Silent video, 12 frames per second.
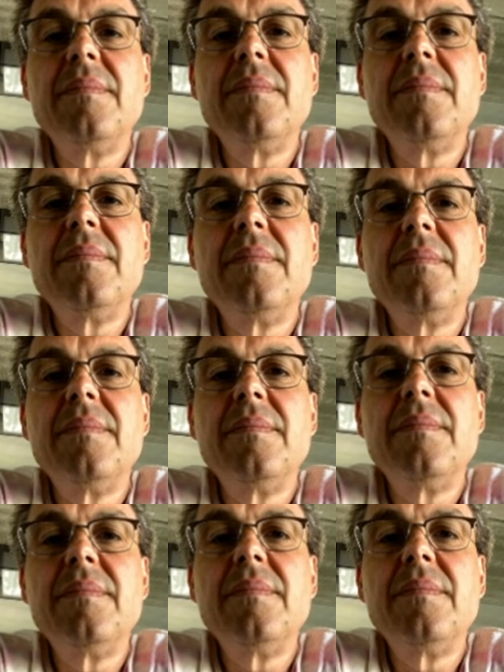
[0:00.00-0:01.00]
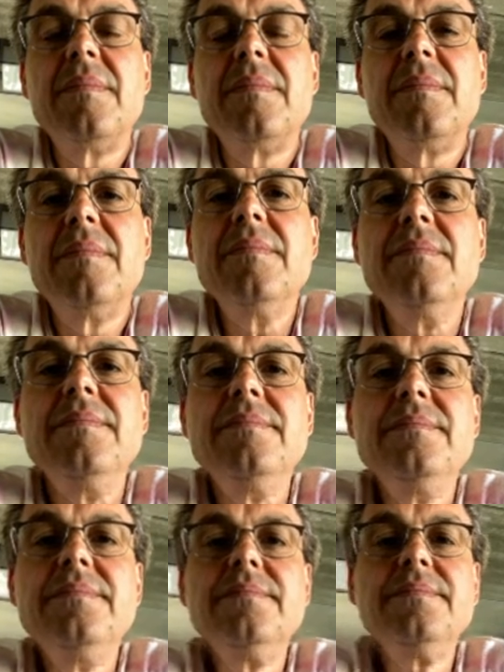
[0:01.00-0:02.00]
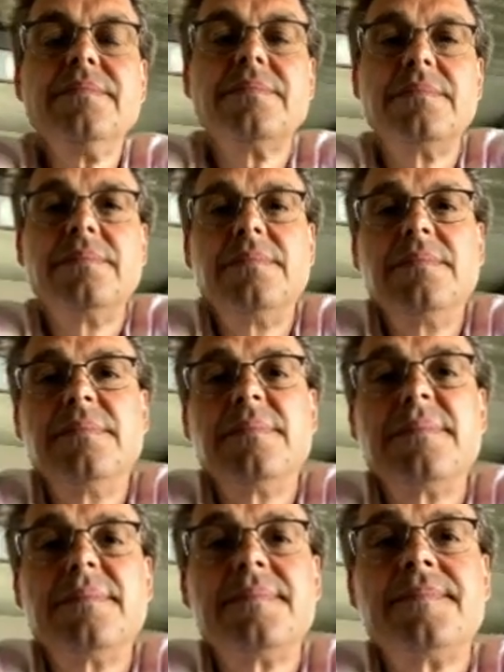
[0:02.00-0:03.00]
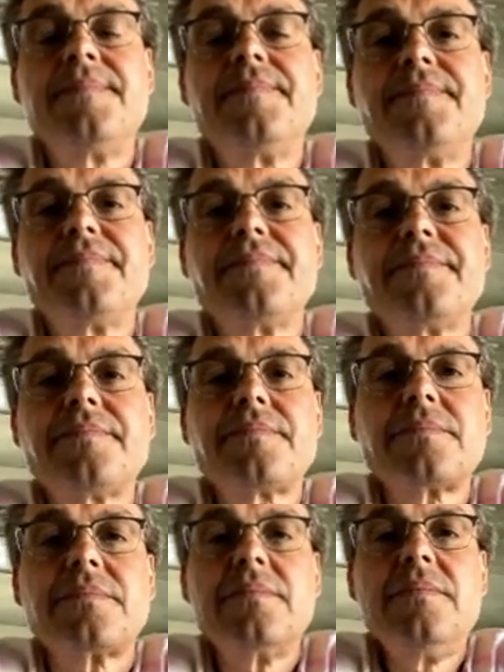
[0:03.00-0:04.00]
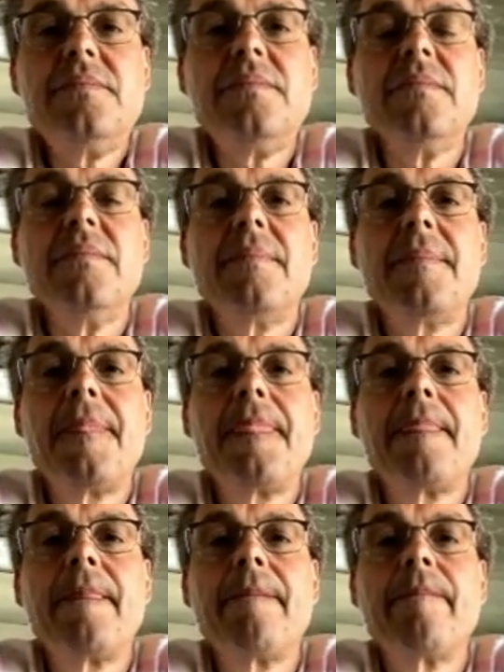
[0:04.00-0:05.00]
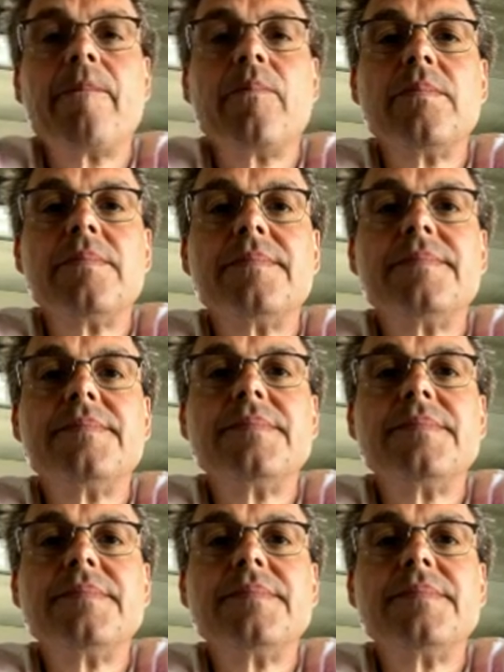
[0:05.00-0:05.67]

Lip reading: No words are spoken by the person on screen.